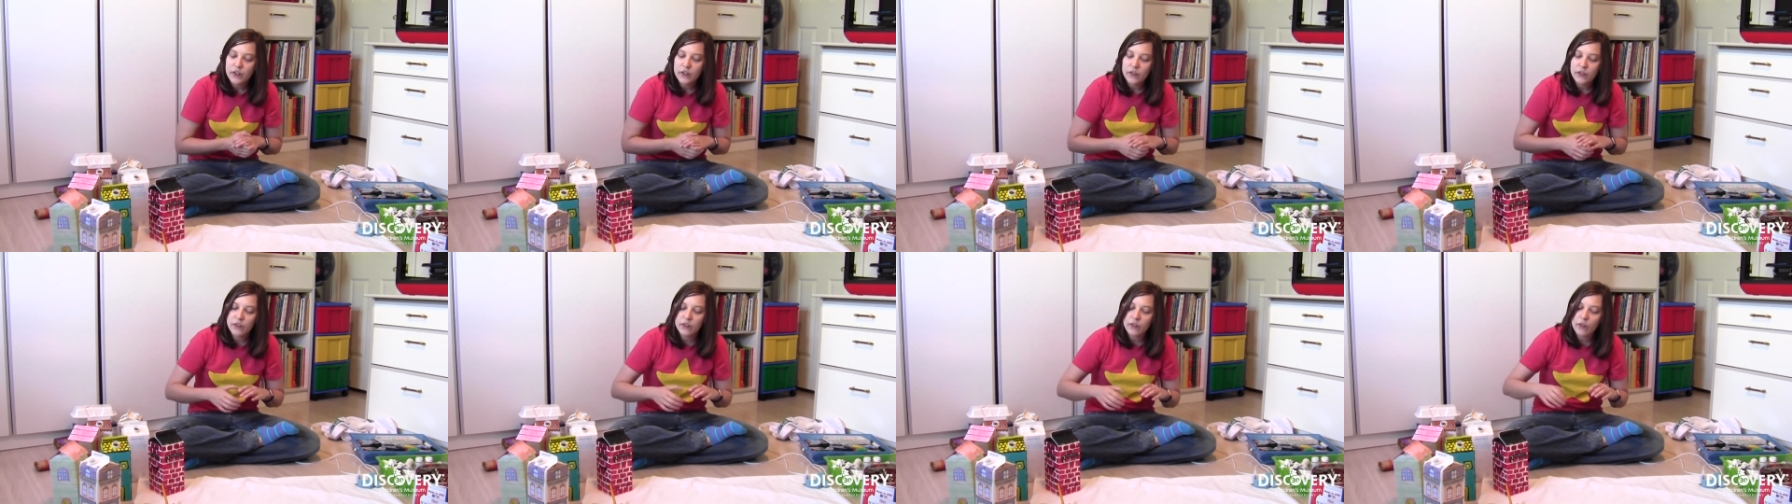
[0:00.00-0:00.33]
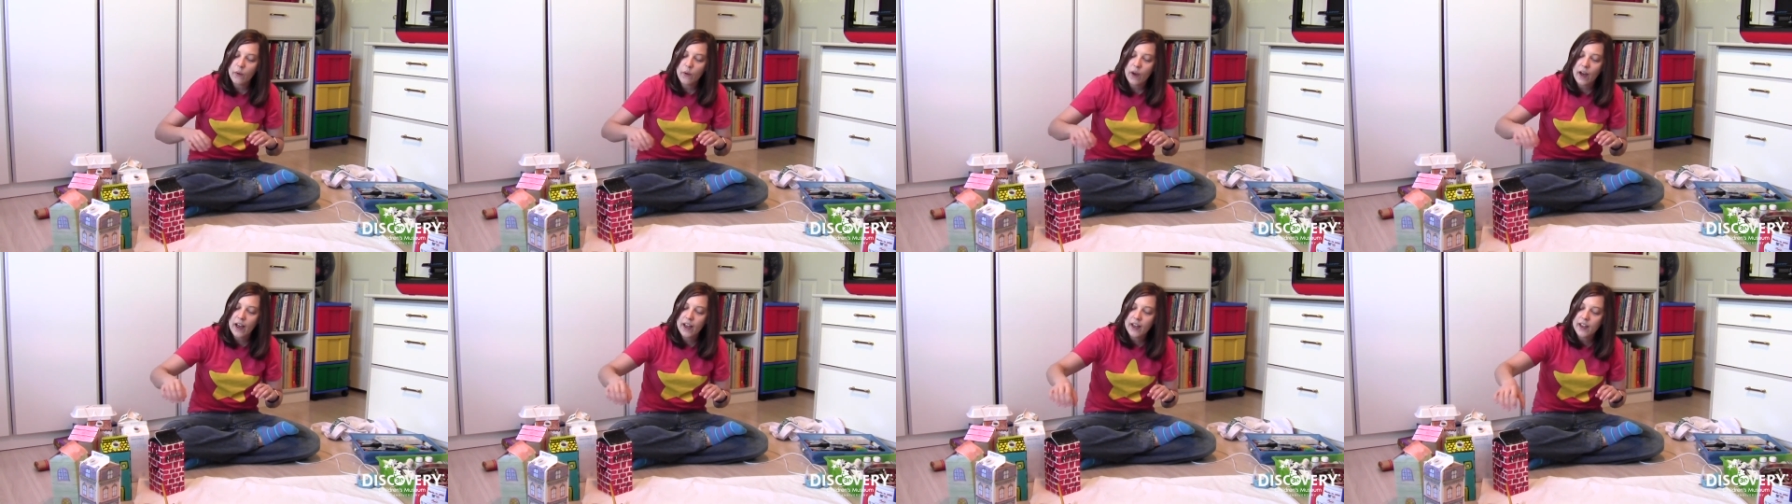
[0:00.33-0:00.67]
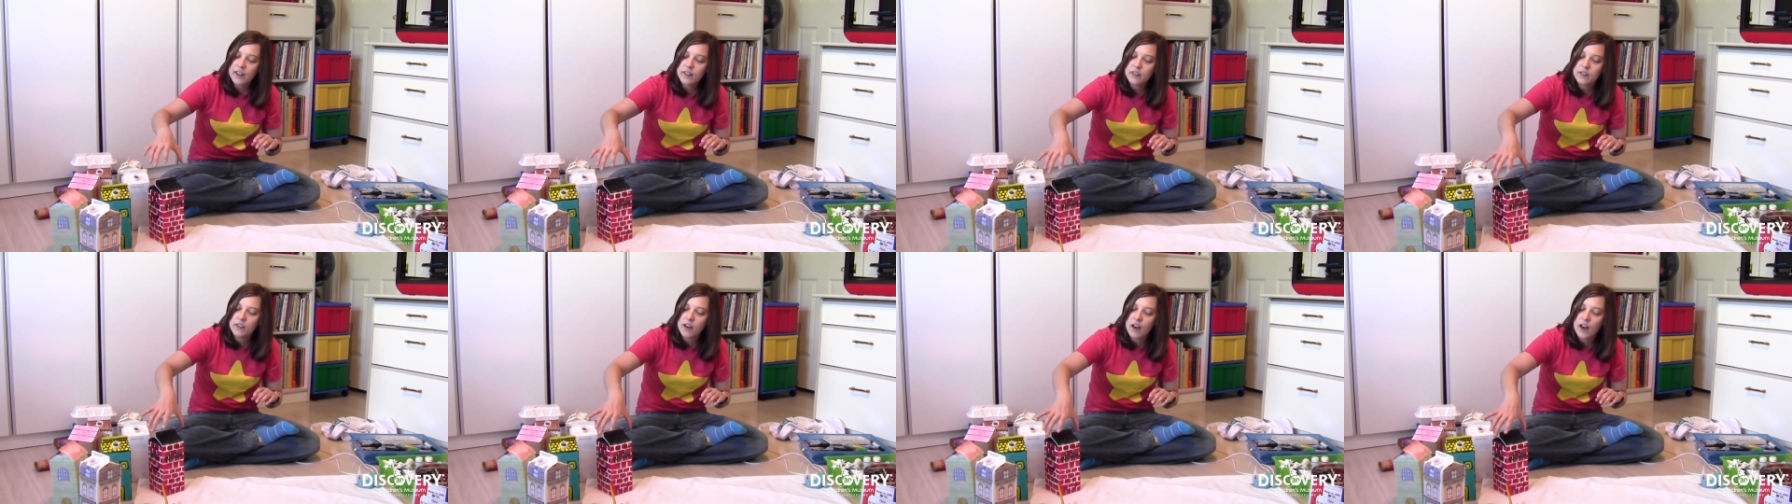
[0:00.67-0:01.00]
So
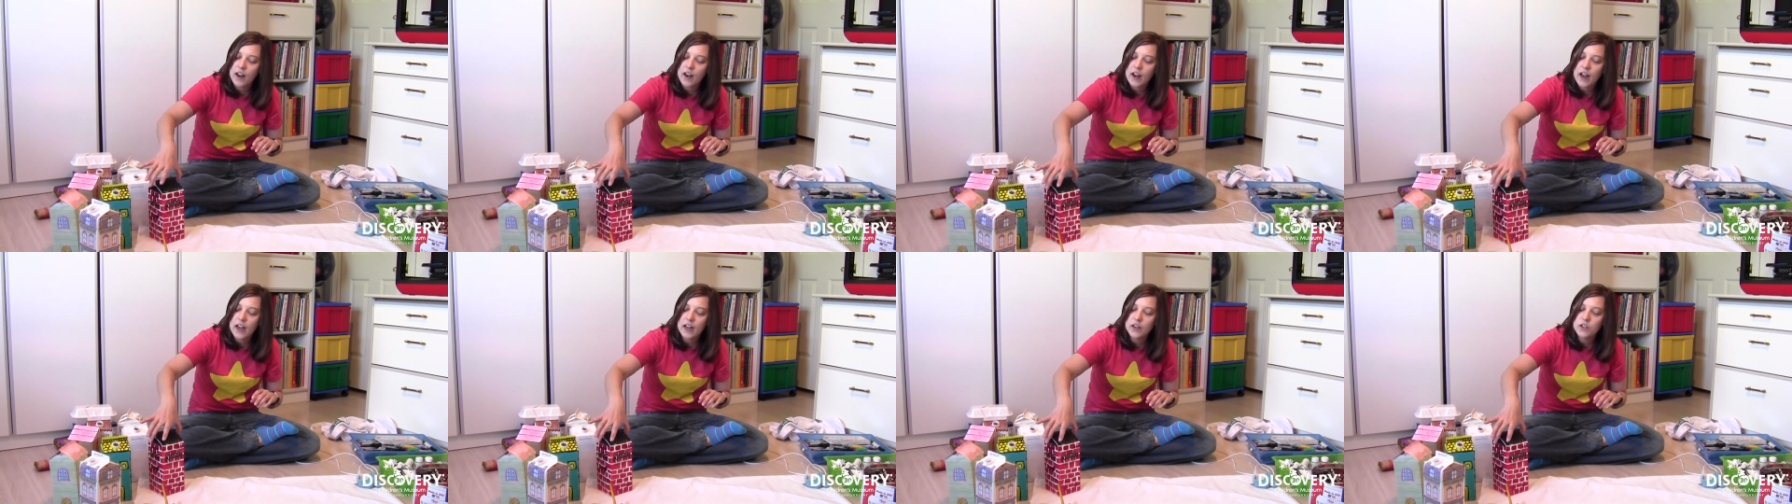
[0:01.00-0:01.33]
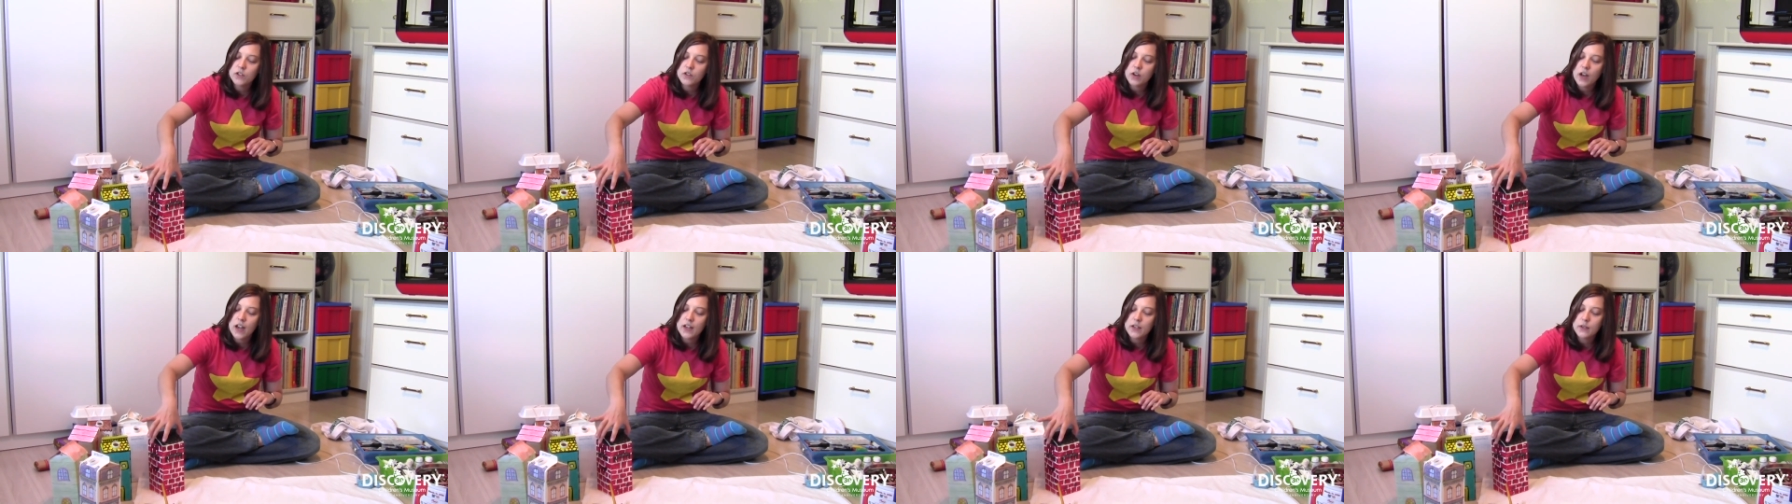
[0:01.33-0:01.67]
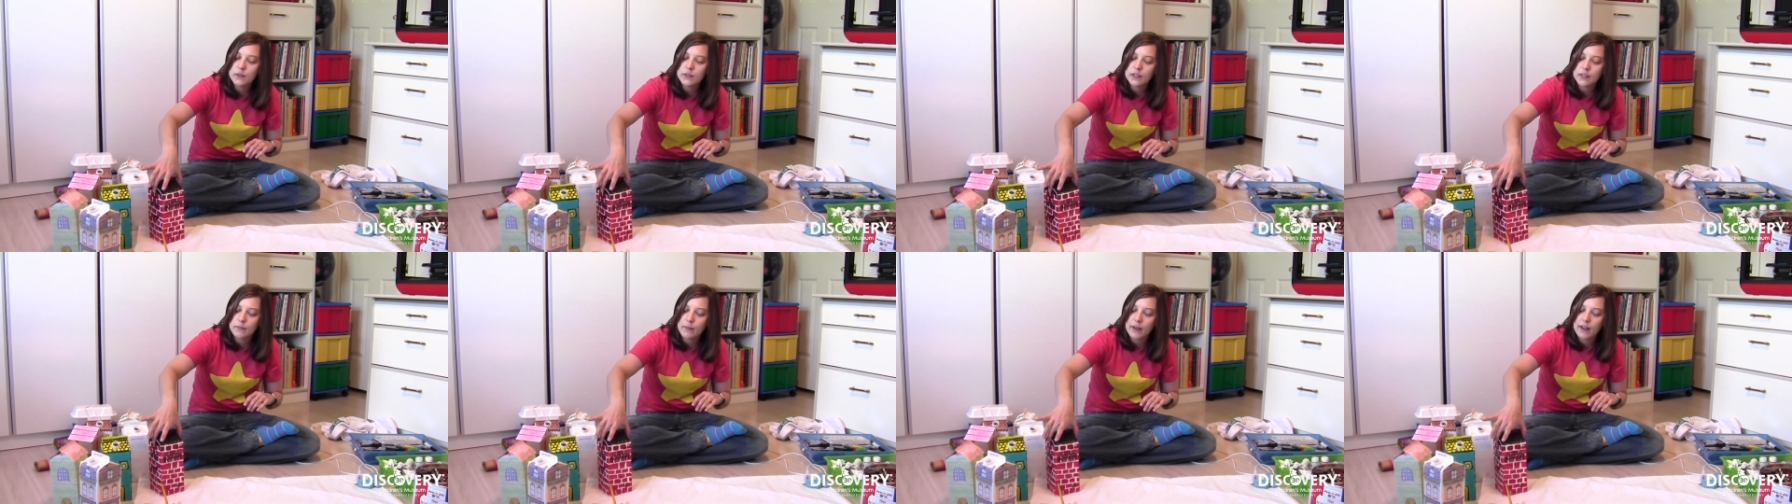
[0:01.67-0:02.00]
I thought I'd try
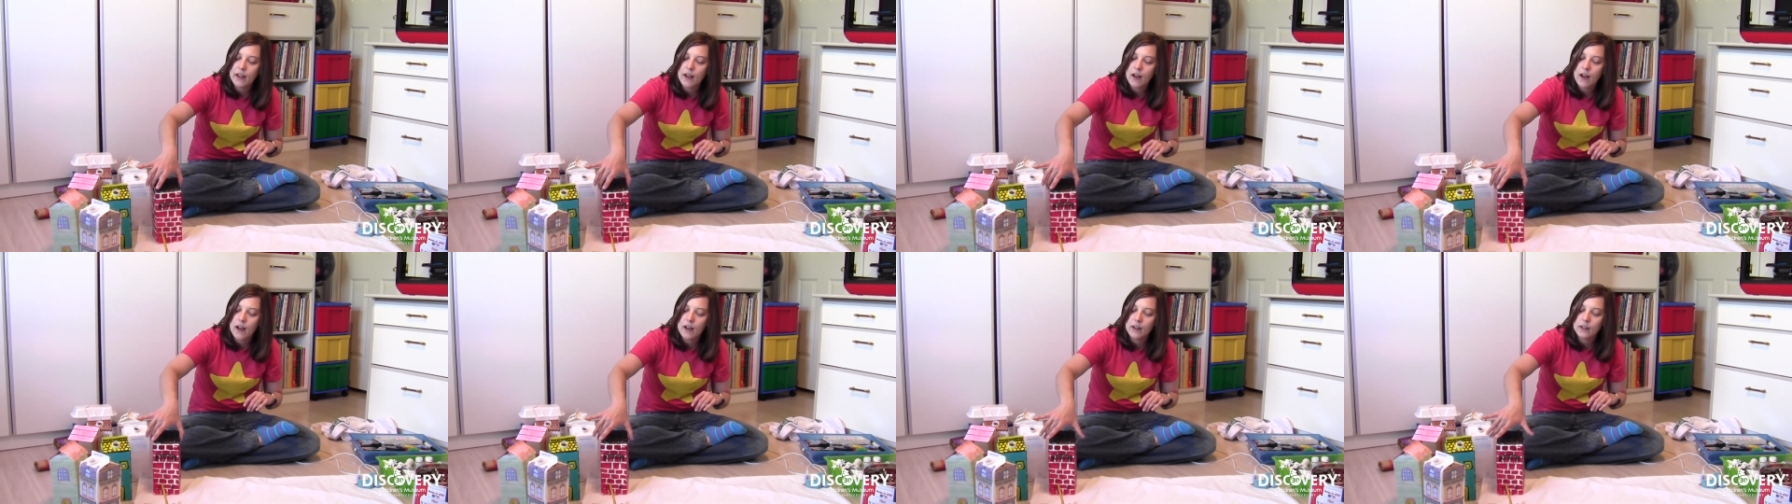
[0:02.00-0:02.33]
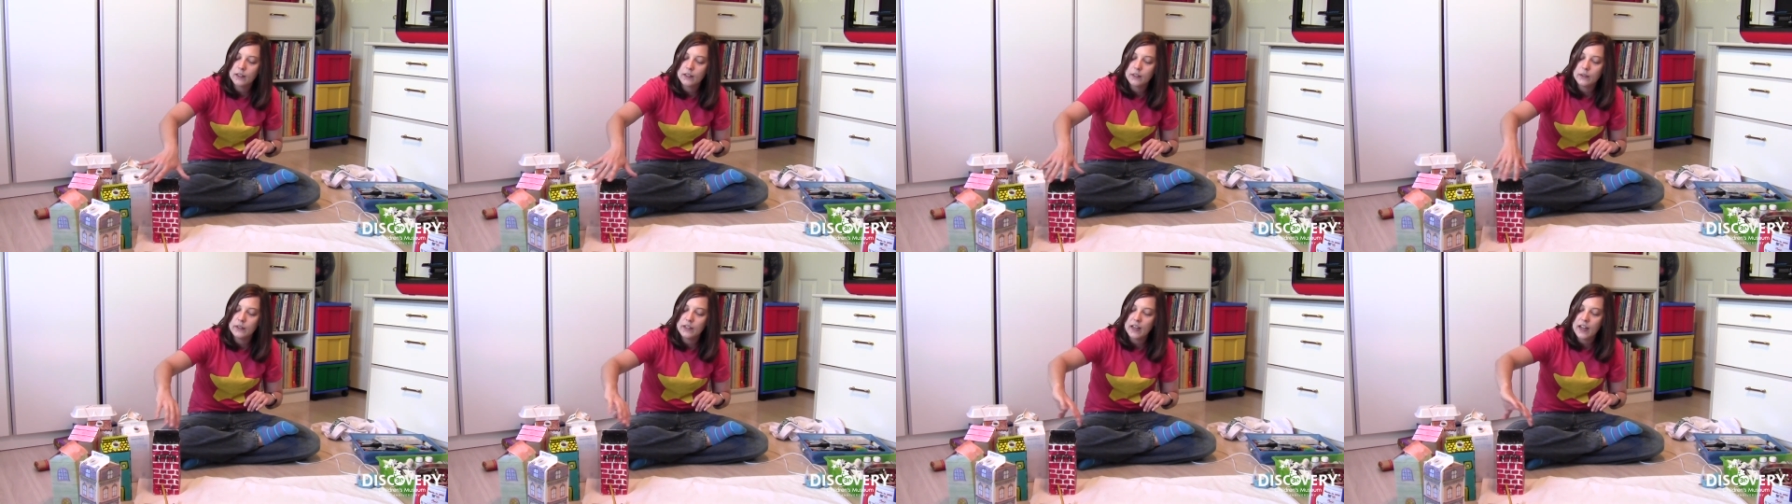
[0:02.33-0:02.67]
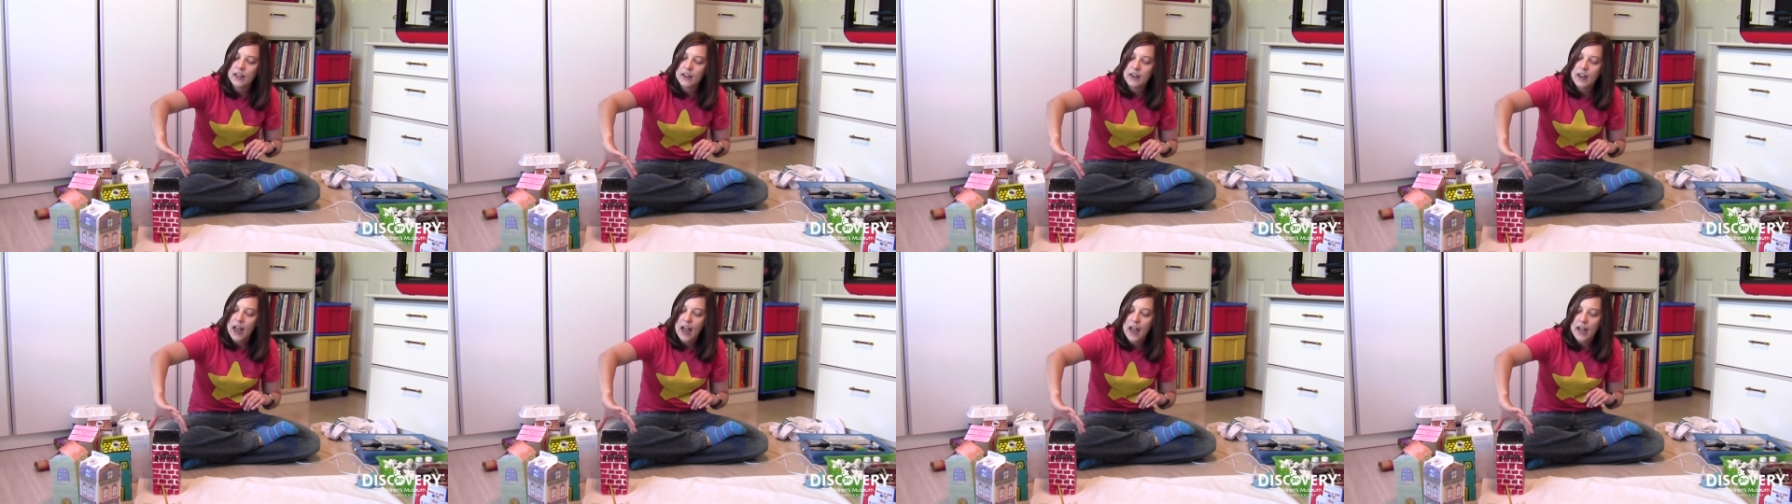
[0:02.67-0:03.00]
using my hot glue gun